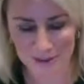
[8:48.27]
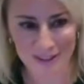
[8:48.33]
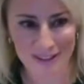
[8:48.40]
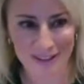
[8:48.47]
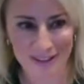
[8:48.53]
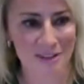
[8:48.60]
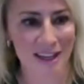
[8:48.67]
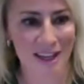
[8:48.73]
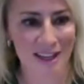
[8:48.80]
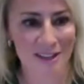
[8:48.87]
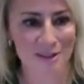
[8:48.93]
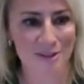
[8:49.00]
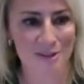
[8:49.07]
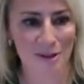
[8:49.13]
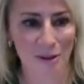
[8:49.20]
day
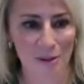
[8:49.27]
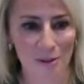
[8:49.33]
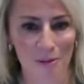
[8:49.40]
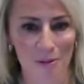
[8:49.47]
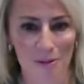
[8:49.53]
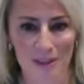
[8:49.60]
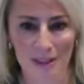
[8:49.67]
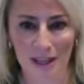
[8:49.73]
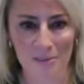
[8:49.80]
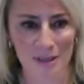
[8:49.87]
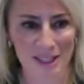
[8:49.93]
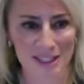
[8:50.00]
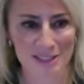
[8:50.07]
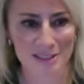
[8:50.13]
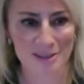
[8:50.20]
is so,
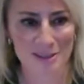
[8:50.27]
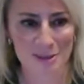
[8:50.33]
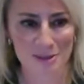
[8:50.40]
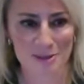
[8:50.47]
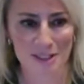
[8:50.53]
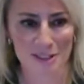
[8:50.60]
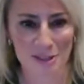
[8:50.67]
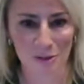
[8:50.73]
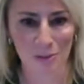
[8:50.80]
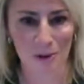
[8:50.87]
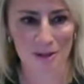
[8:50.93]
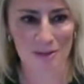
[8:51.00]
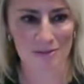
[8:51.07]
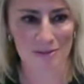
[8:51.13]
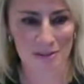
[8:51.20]
they just do such a
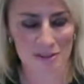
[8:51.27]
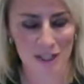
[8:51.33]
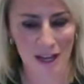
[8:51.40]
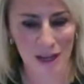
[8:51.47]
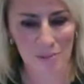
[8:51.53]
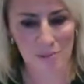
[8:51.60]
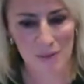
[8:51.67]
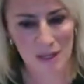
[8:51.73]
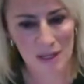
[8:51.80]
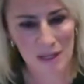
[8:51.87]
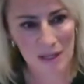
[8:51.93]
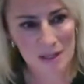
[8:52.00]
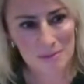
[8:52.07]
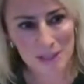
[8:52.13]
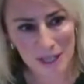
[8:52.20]
wonderful job.
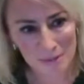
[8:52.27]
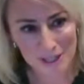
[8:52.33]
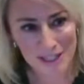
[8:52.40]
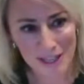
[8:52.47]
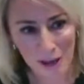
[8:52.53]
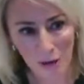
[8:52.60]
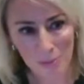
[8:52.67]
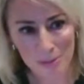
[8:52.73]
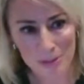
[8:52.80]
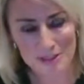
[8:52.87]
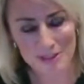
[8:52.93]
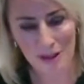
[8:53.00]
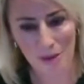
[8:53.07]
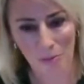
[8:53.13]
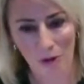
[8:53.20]
But I want to help in
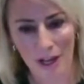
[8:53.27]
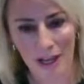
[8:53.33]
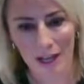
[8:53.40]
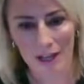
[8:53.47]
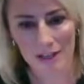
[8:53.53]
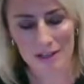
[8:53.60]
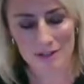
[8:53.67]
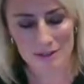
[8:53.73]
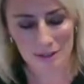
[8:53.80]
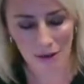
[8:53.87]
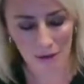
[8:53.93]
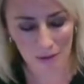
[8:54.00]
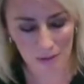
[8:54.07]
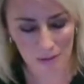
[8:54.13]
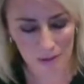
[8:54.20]
some way. And
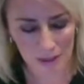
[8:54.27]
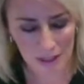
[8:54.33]
so,